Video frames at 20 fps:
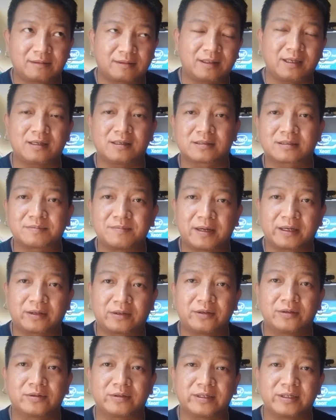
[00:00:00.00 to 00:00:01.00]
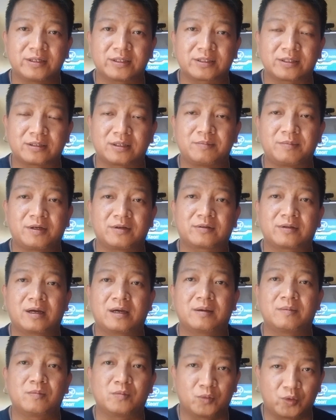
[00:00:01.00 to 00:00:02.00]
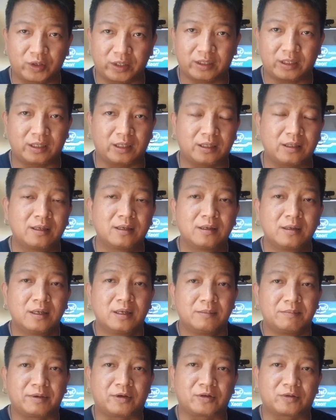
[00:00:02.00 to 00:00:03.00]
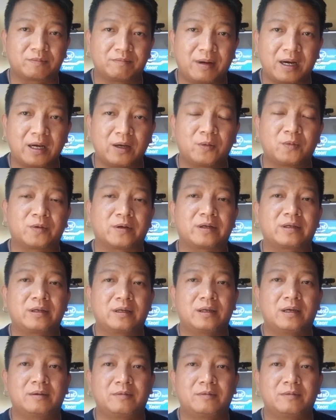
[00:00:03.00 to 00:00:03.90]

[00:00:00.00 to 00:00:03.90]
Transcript: tickles my curiosity, because because my work,